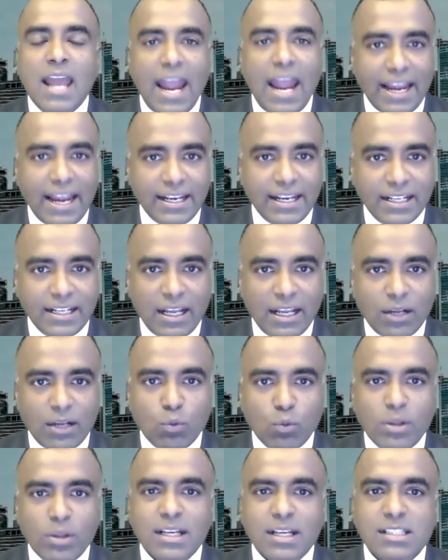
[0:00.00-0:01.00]
And
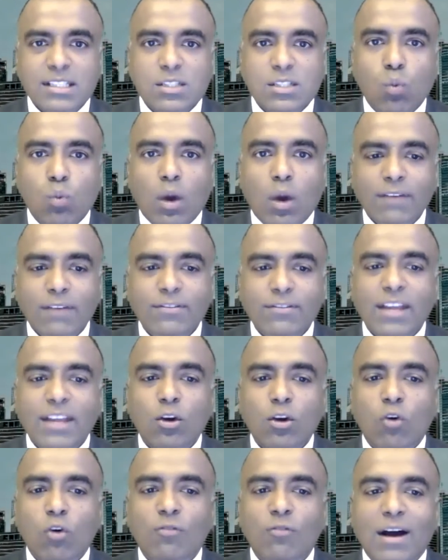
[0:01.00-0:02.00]
with us is one of their
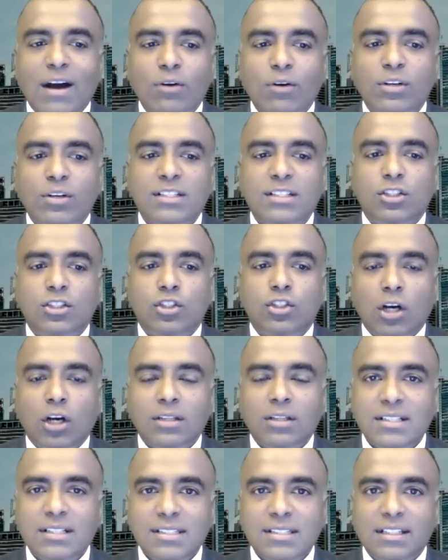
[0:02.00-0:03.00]
co-founders,
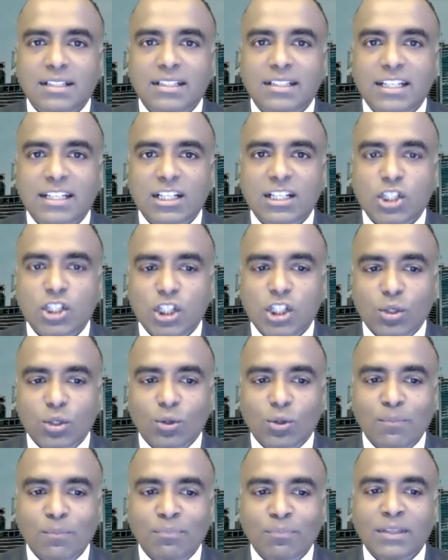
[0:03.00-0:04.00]
Dr. Selina
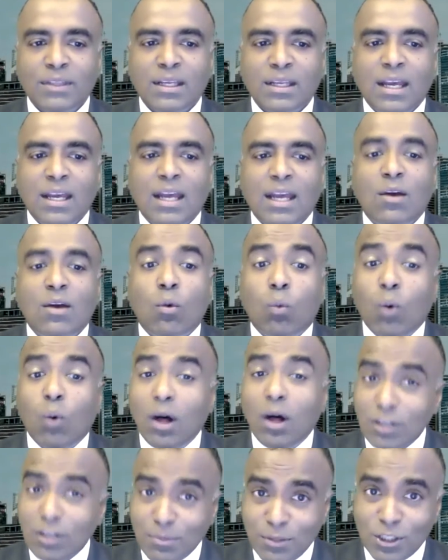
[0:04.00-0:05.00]
Chiu.
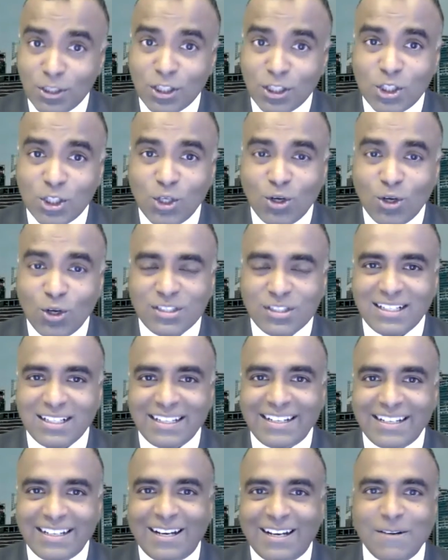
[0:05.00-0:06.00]
Welcome to the show,
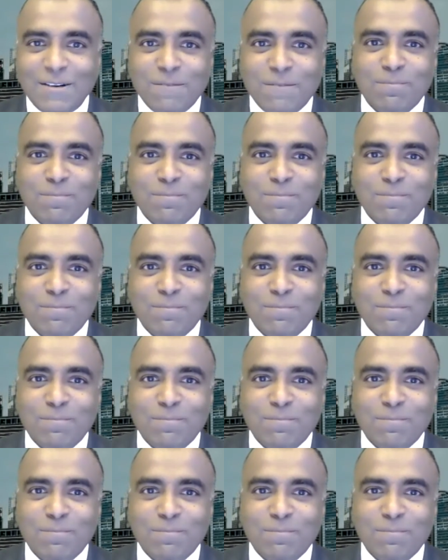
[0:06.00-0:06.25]
Selina.